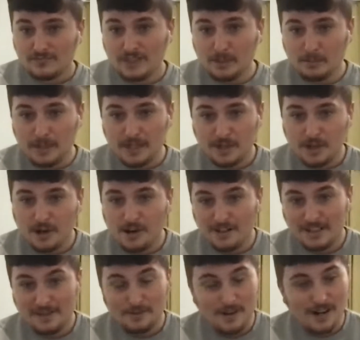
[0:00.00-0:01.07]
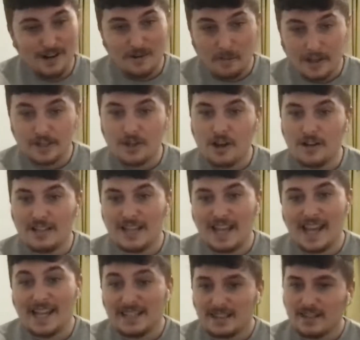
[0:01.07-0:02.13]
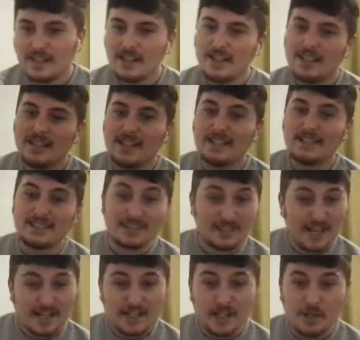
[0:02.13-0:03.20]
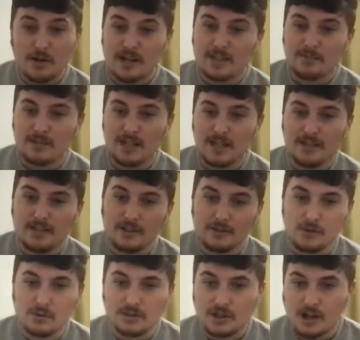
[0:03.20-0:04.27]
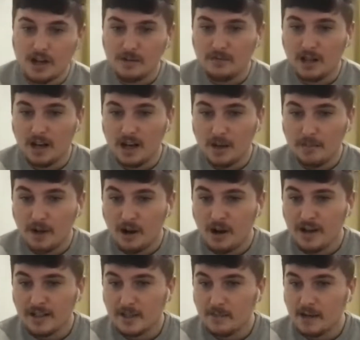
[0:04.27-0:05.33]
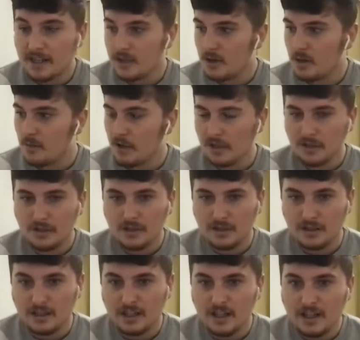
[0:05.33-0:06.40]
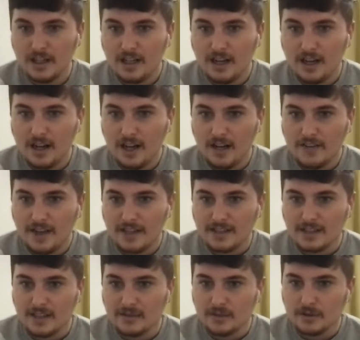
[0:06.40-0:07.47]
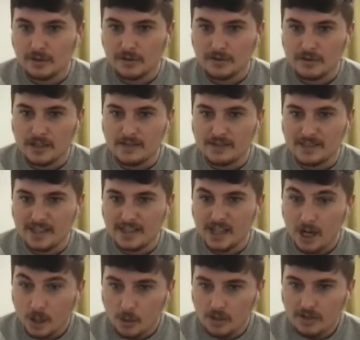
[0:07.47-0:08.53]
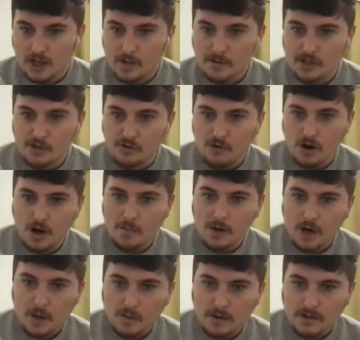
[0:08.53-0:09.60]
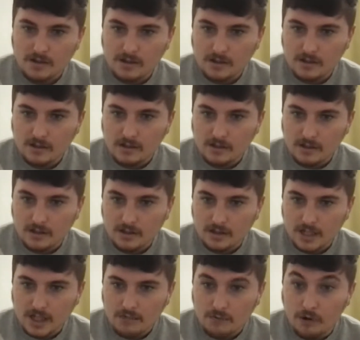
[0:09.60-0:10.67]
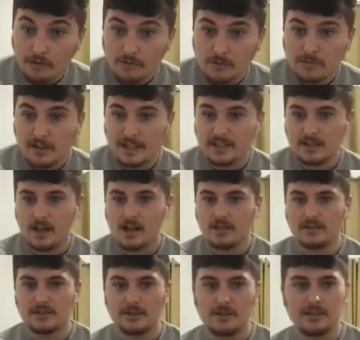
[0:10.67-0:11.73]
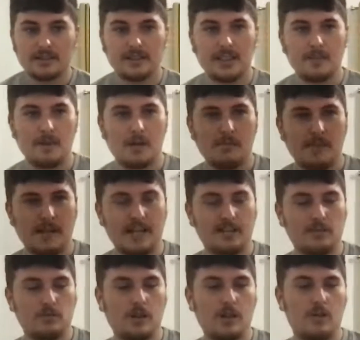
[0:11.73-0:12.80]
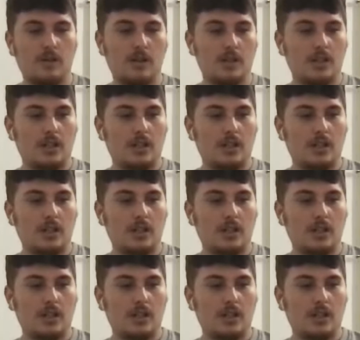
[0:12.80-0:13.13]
Benjani. Well, Benjani he's the second greatest player of all time, behind Emmanuel Mayuka. That is another story for another day. What time is the draw? I'm hoping to see Rotherham play Sutton so I can see my mates. Well,